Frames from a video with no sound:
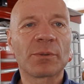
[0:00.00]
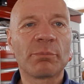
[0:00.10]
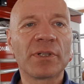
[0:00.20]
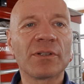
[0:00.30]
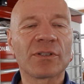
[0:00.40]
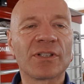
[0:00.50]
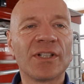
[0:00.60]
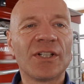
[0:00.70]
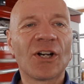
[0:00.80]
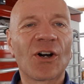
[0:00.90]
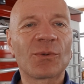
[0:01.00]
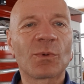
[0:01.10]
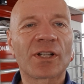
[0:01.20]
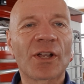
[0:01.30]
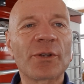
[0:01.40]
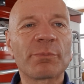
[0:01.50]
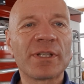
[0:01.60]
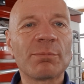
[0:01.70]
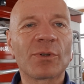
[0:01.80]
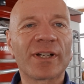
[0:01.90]
to build on what other
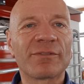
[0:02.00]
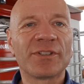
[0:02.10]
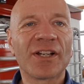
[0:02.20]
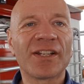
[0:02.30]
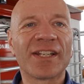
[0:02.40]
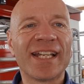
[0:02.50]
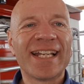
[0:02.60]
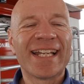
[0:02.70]
people have done.